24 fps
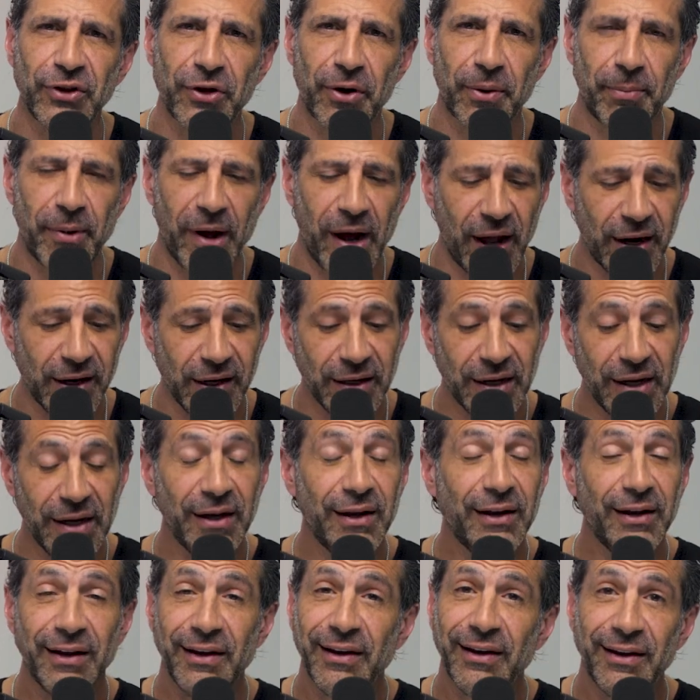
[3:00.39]
in their body,
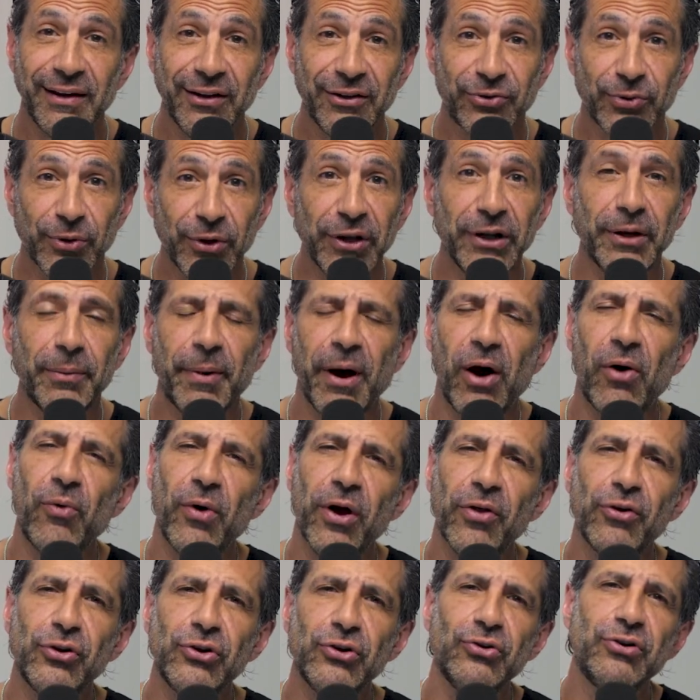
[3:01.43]
it's really about
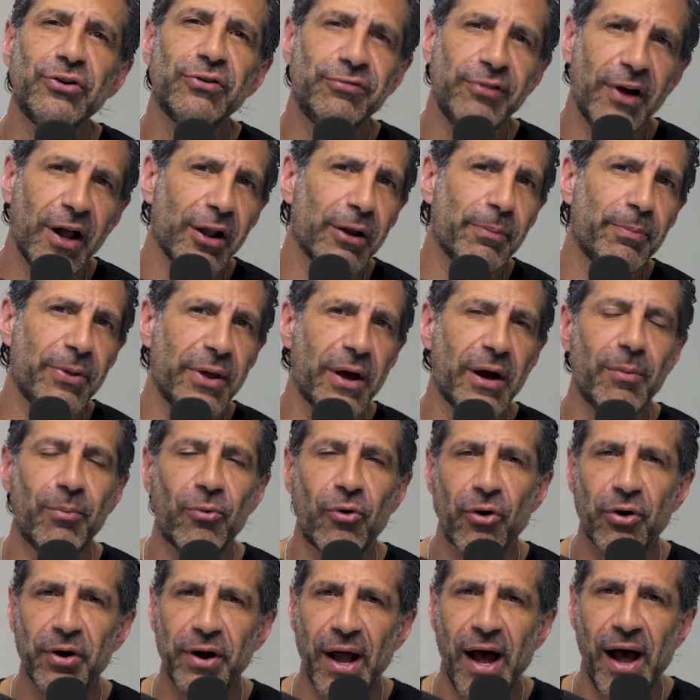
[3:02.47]
whether you develop them
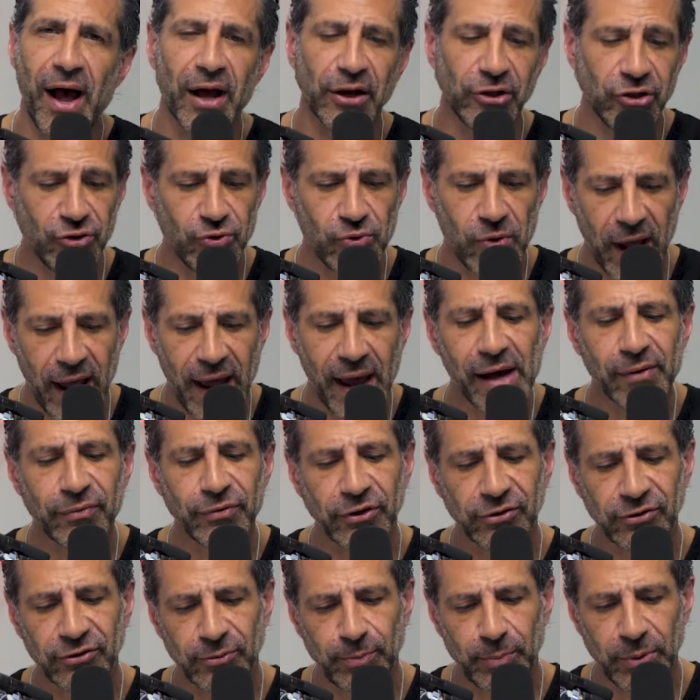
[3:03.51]
or not. You have
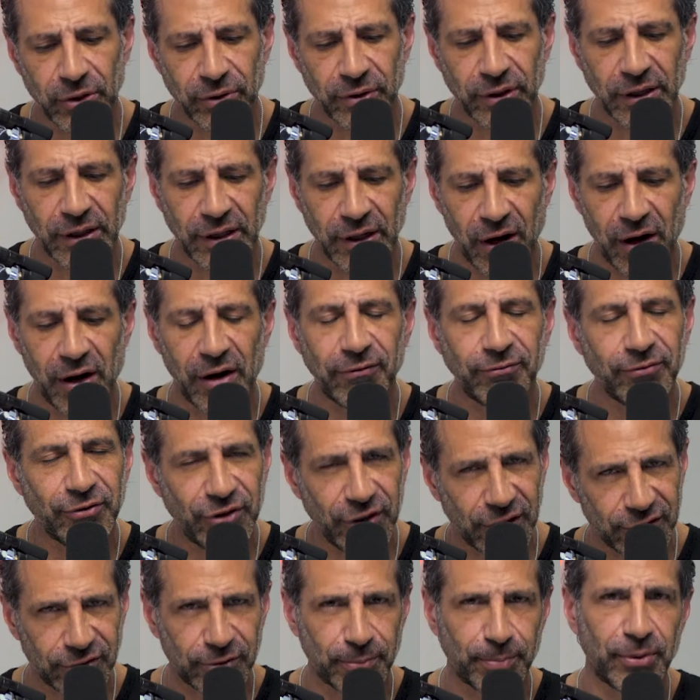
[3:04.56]
the spirit of
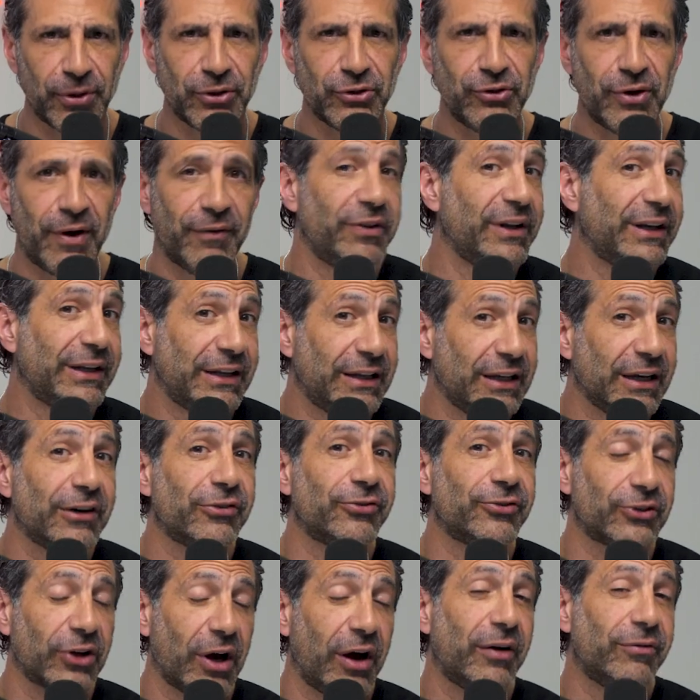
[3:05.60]
discipline. You have the
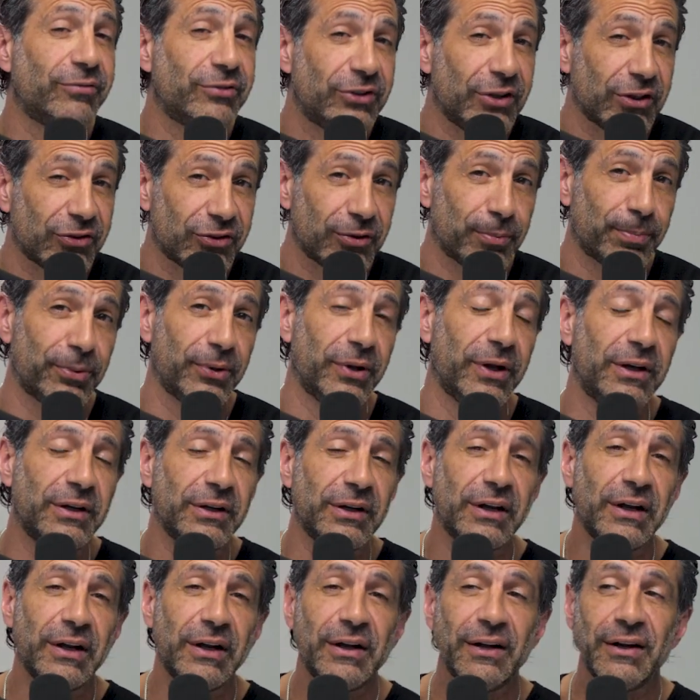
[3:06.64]
gift of discipline.
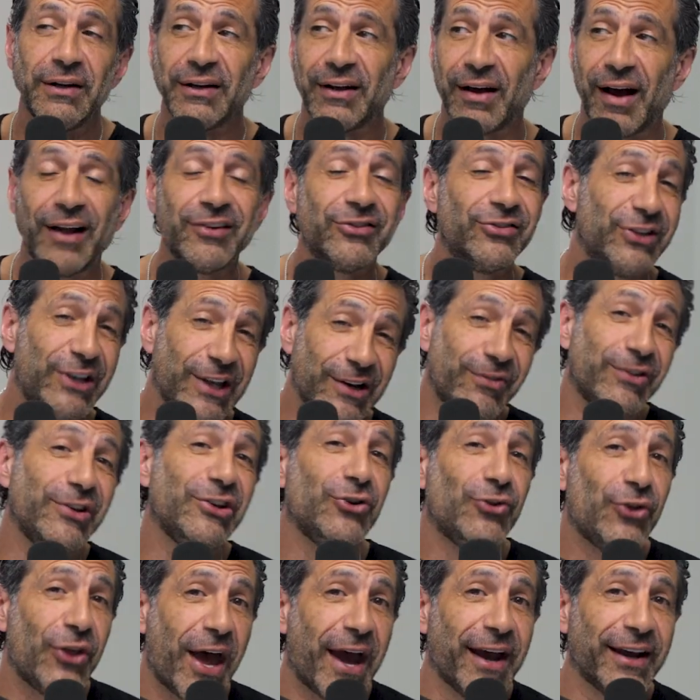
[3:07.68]
God's given
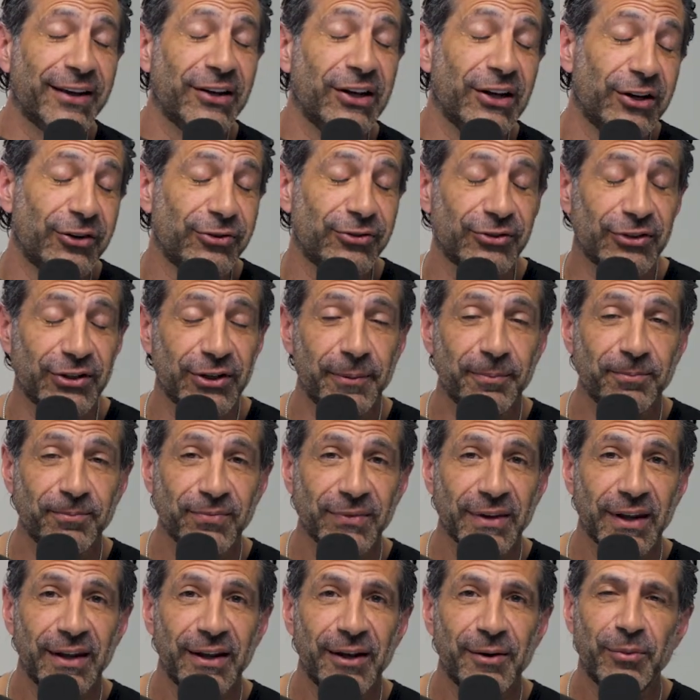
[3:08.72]
you that gift,
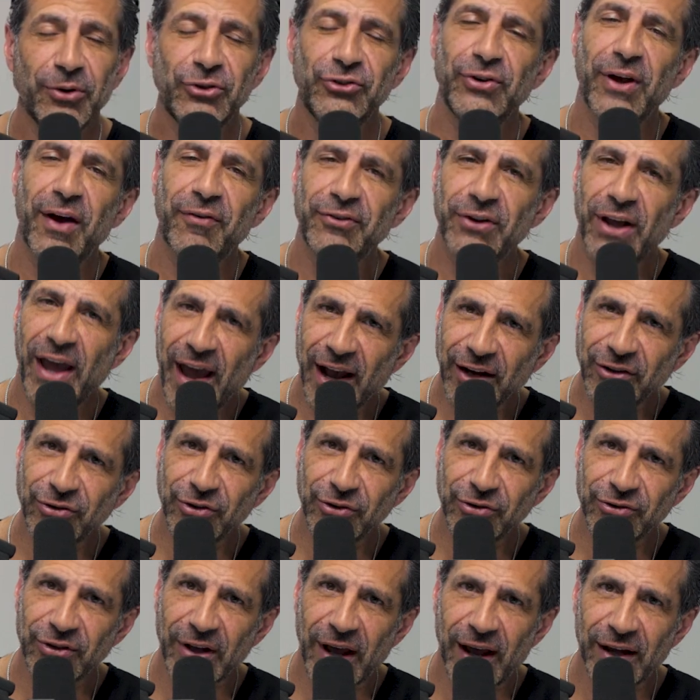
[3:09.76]
but you have to
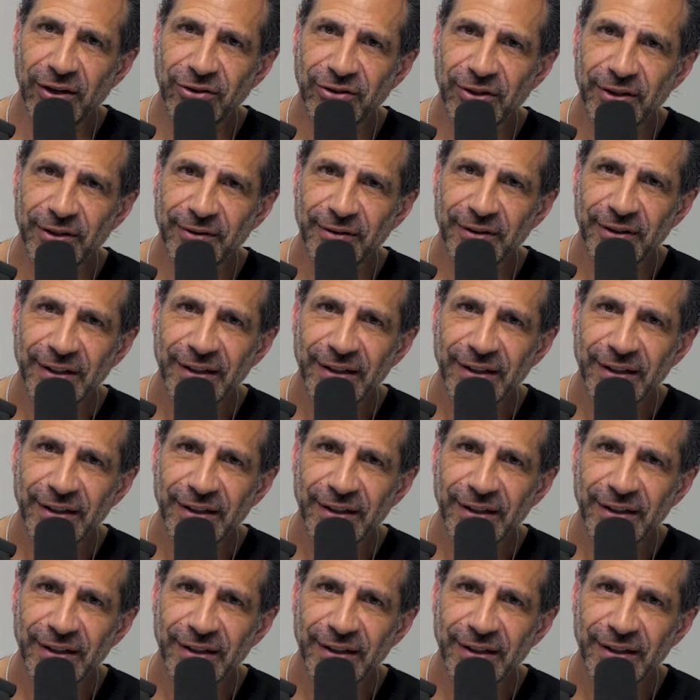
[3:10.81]
exercise it.